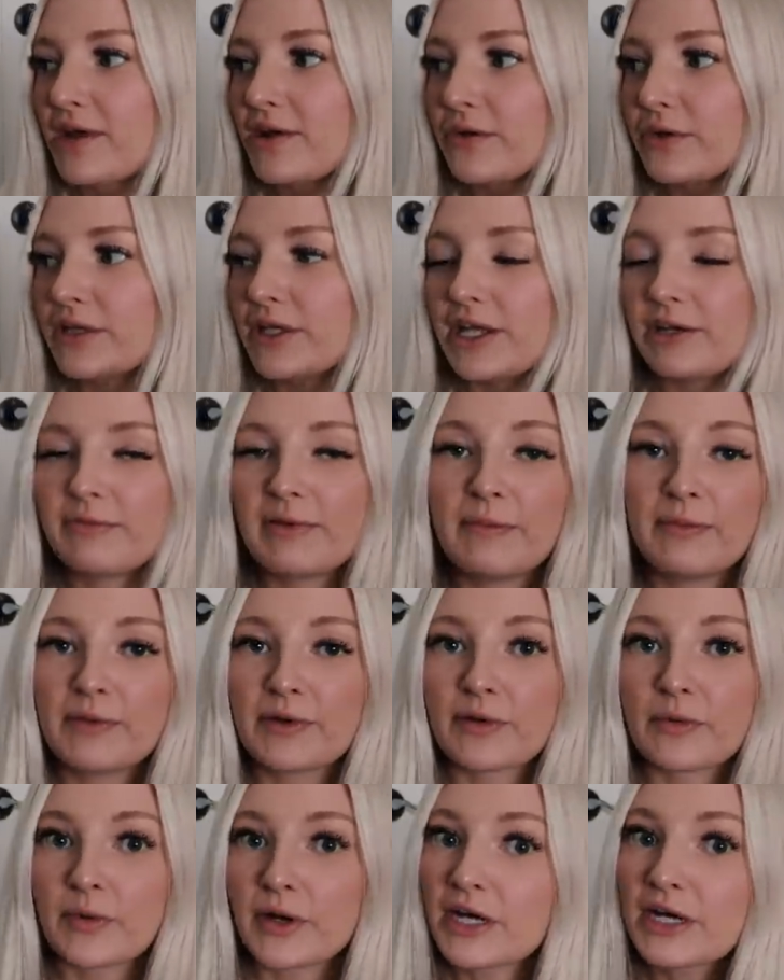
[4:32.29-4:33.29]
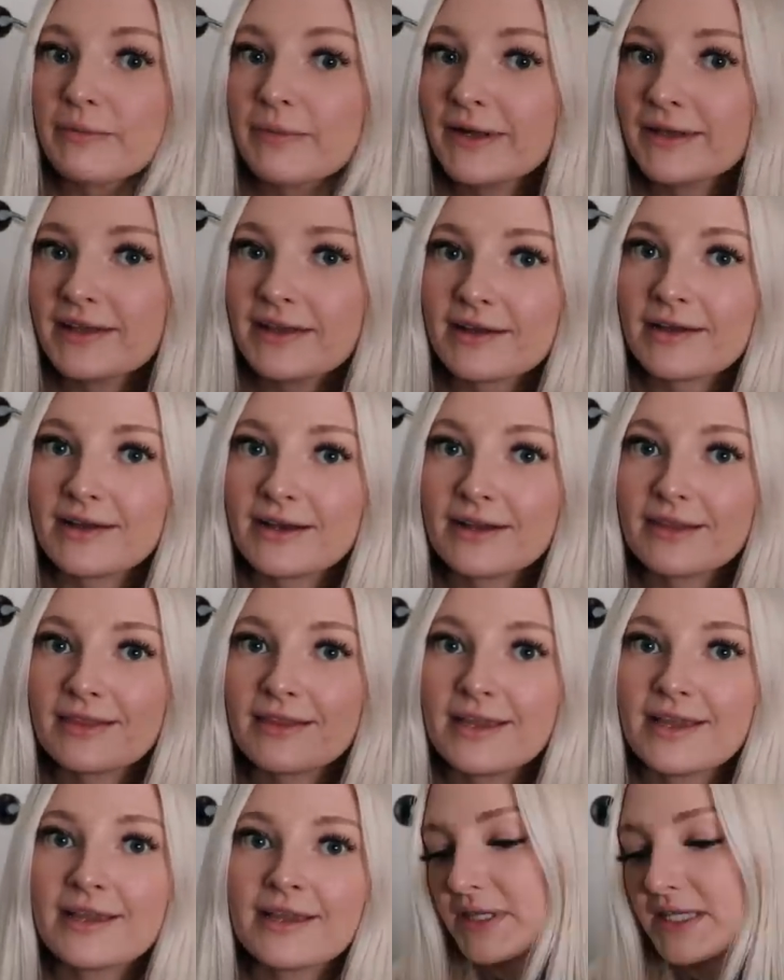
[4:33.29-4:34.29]
I know a lot of people are worried about that kind of
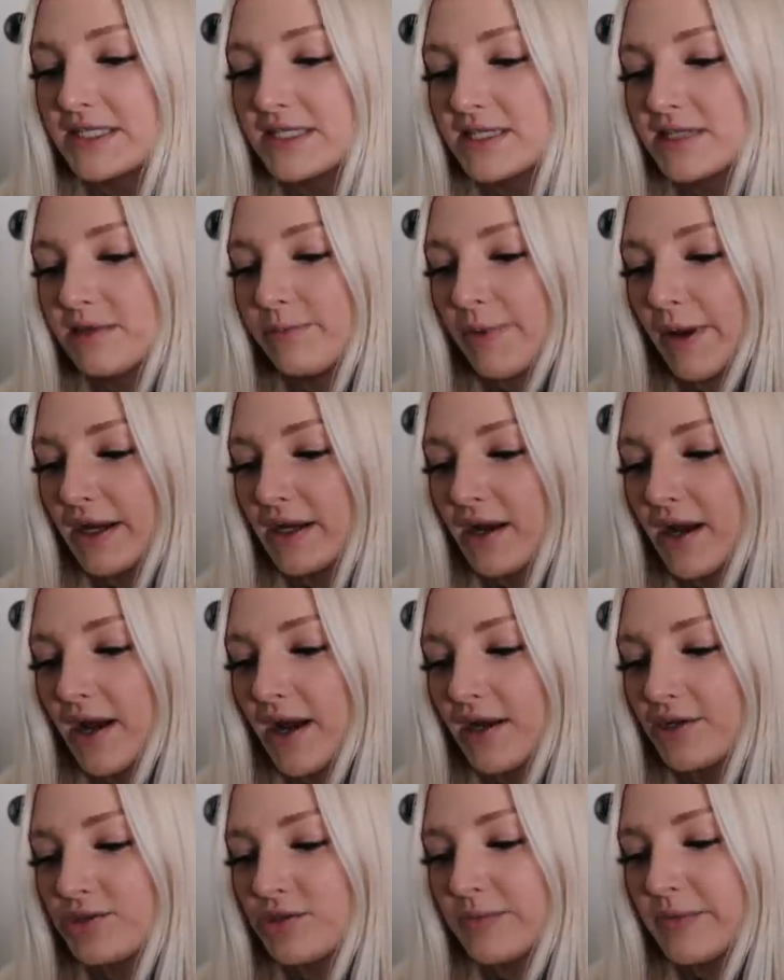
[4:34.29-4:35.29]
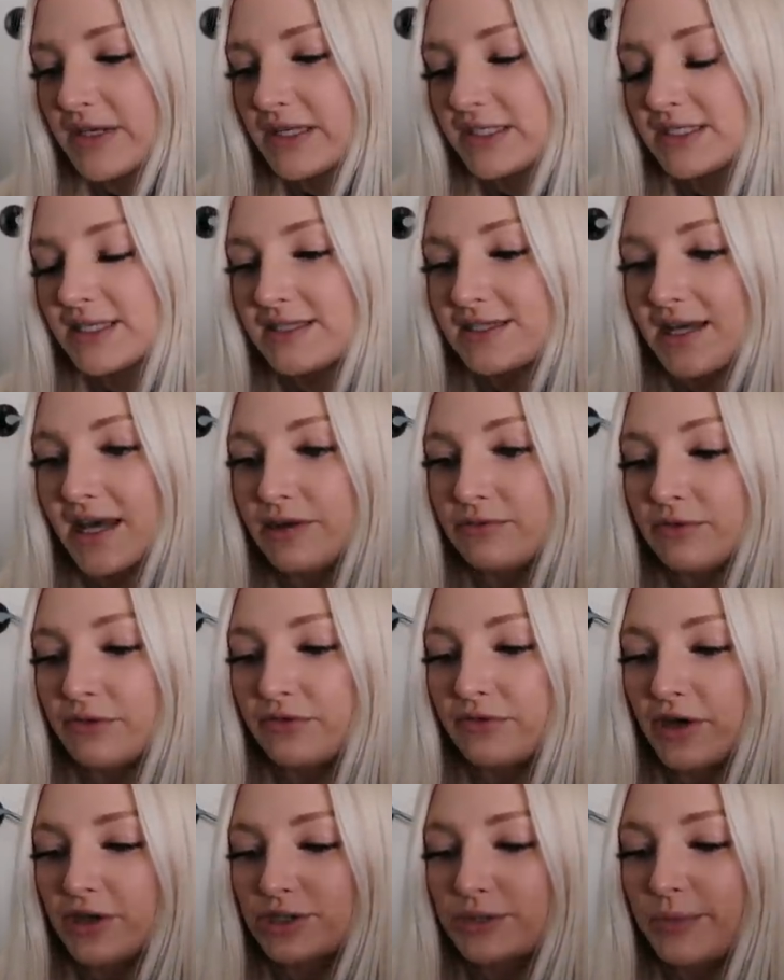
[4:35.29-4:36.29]
thing, but this is the Becca Hydra Mist Set and
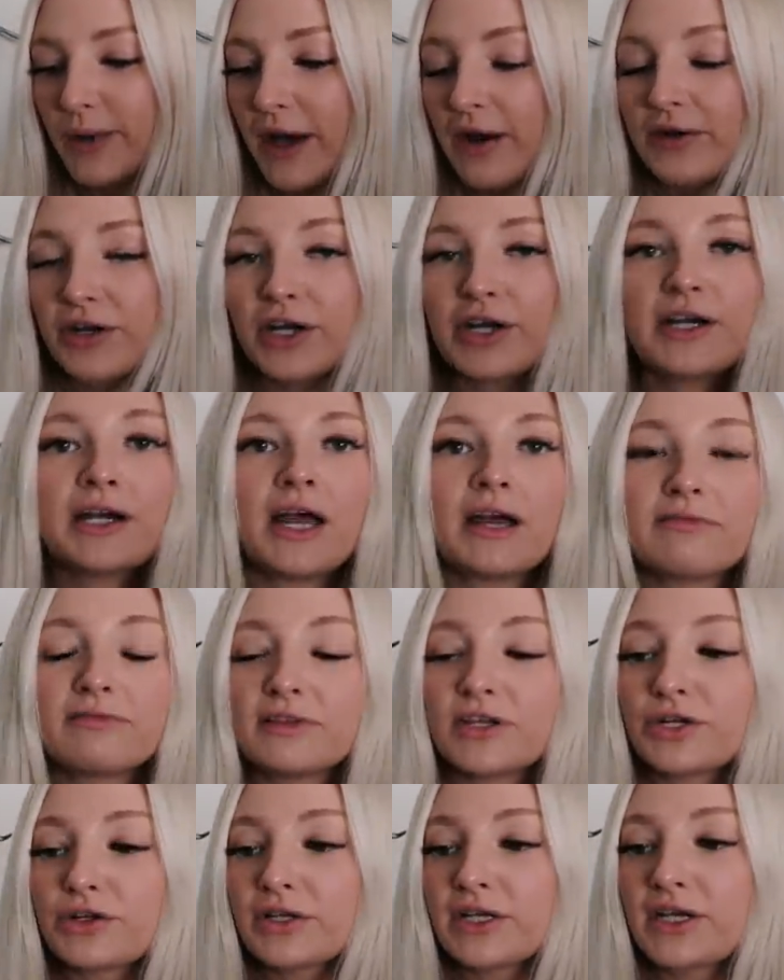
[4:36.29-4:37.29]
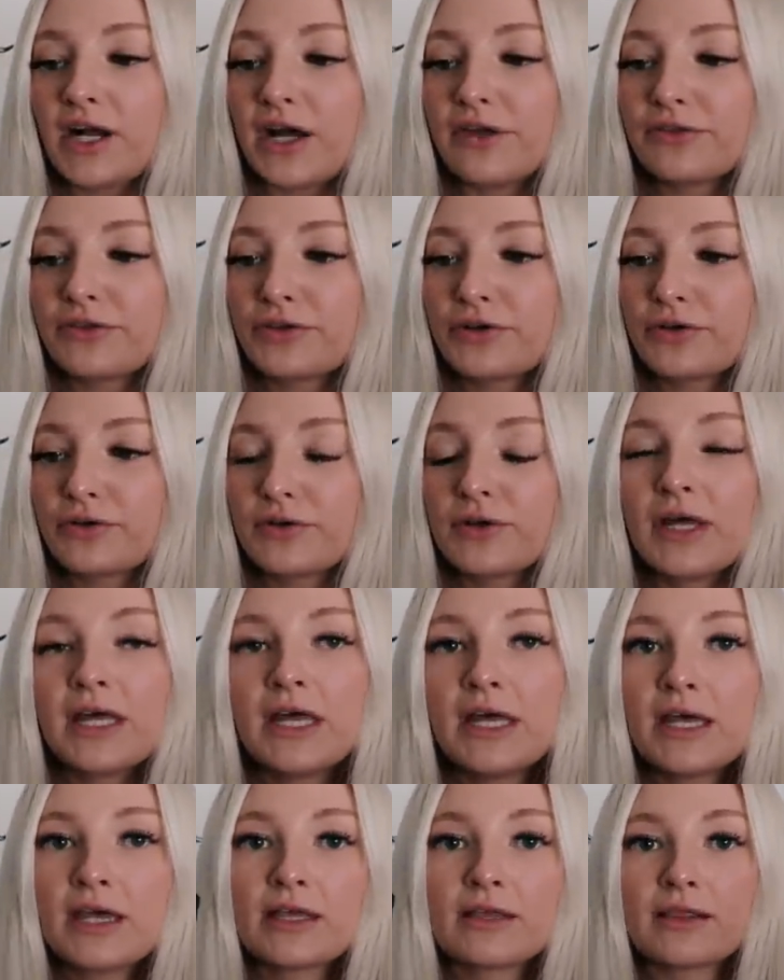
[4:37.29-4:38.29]
Refresh Powder. I've literally gone through
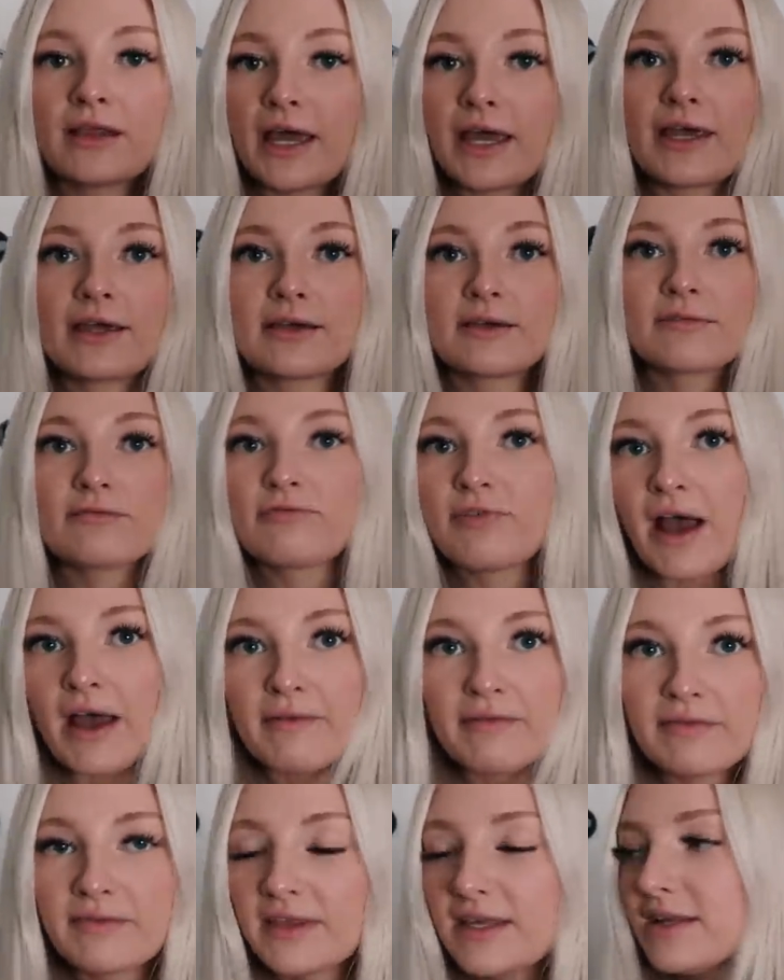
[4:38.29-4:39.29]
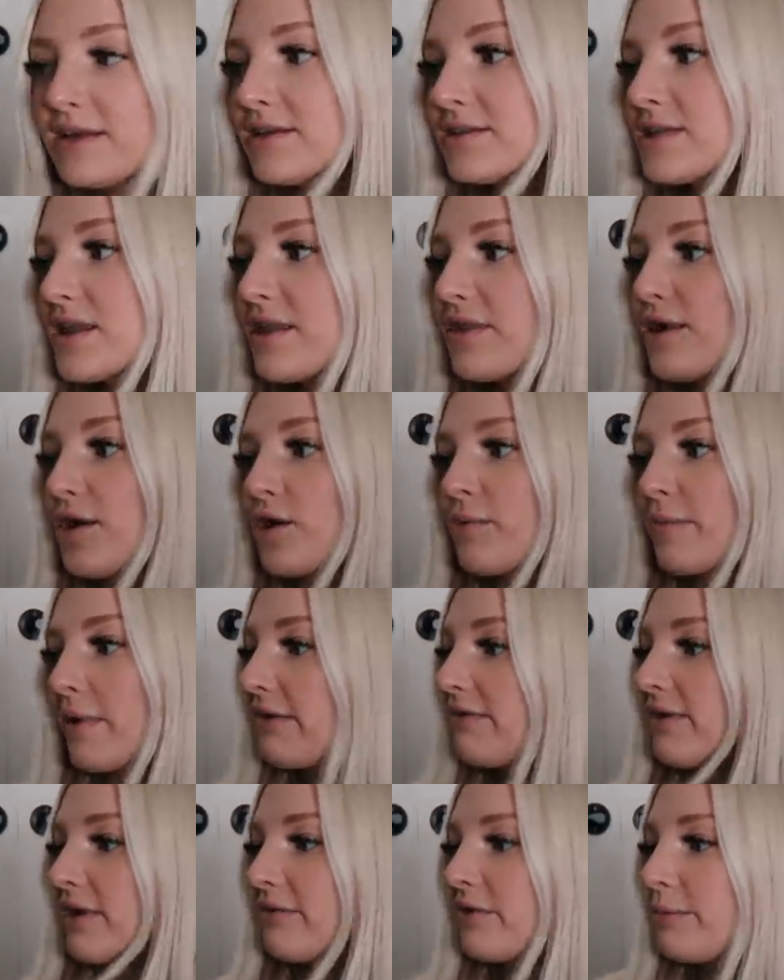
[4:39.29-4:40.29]
like five of these. They're
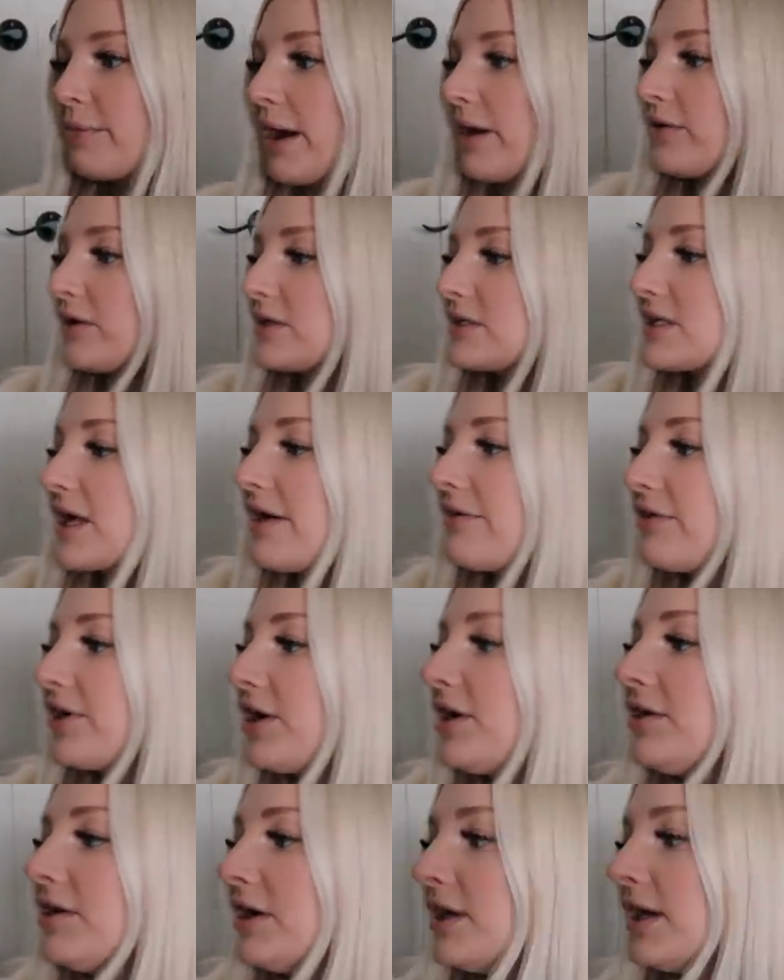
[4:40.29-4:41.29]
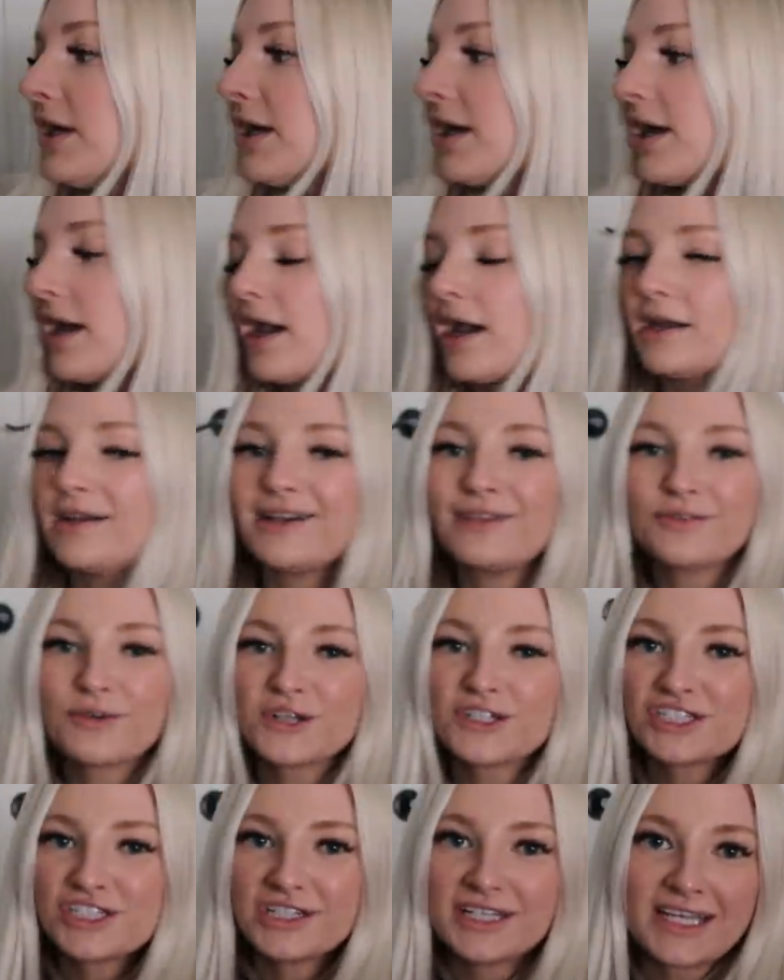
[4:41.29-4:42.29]
my favorite powders ever. And
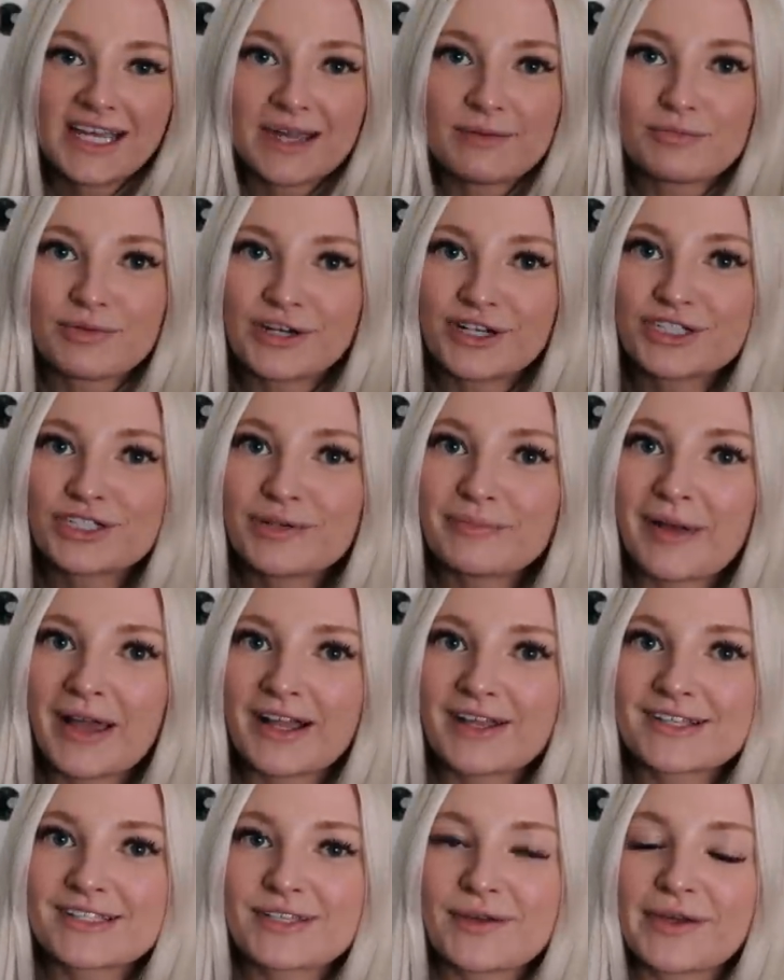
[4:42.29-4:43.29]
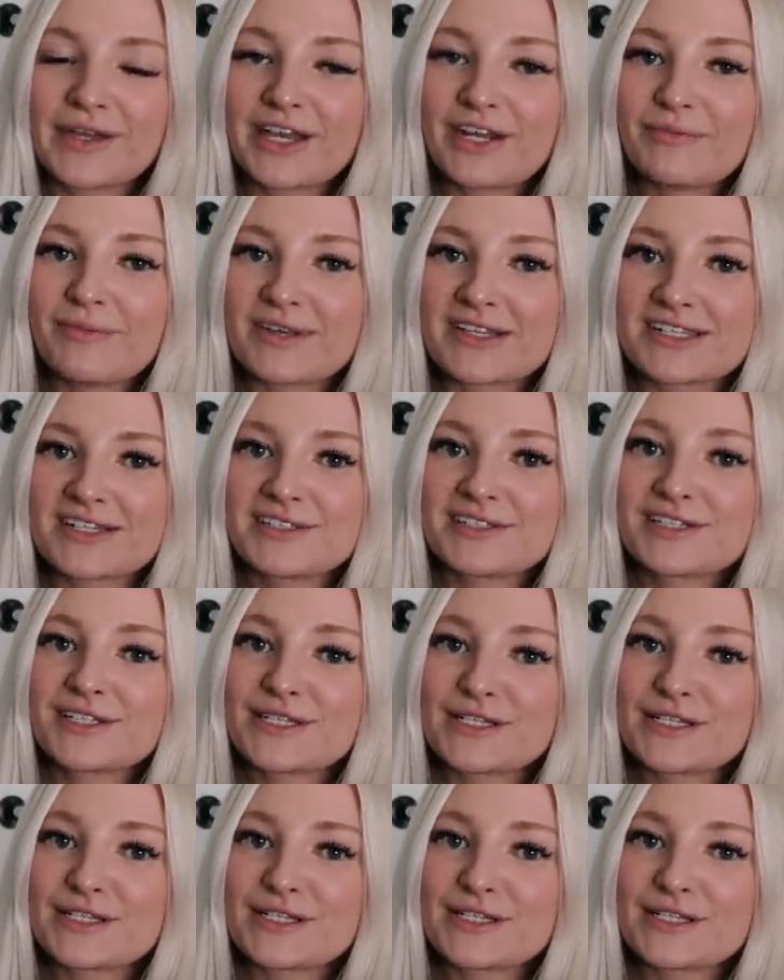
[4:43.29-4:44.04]
unfortunately, I'm pretty sure Becca's going out of business.